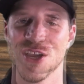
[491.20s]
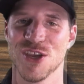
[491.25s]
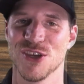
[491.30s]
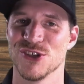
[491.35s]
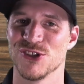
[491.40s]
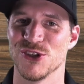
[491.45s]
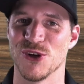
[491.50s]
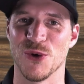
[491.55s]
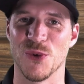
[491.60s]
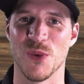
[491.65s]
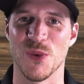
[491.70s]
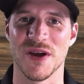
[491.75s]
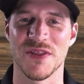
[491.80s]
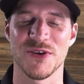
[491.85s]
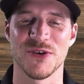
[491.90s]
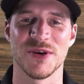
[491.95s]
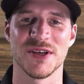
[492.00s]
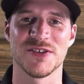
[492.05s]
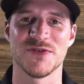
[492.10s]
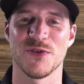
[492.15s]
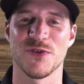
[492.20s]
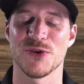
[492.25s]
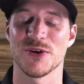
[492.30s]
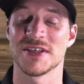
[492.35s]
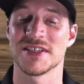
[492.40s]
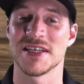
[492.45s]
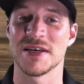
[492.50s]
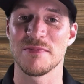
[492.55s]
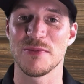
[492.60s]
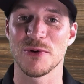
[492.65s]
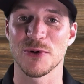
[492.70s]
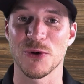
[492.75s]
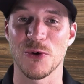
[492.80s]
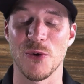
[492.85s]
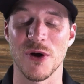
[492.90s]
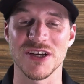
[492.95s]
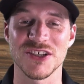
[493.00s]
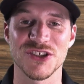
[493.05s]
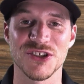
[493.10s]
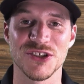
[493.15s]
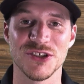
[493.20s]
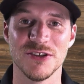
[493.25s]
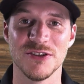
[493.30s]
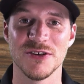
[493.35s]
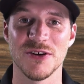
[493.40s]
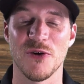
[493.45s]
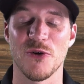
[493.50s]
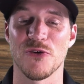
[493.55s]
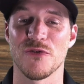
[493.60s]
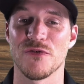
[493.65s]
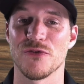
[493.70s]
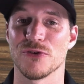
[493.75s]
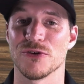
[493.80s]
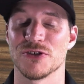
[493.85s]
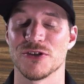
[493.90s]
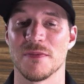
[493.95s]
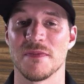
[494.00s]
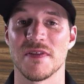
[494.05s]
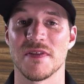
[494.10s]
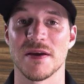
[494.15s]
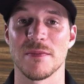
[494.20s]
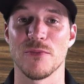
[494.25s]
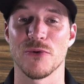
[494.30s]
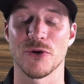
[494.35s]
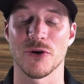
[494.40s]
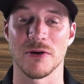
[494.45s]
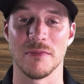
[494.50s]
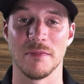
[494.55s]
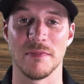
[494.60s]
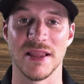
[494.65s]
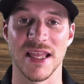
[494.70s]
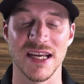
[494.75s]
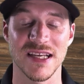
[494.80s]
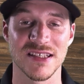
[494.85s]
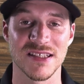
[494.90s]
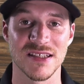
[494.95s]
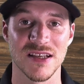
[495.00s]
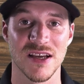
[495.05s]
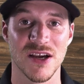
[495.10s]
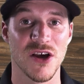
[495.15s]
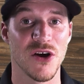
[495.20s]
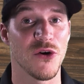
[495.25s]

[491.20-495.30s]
So whether it's for a simple question or for something more complex,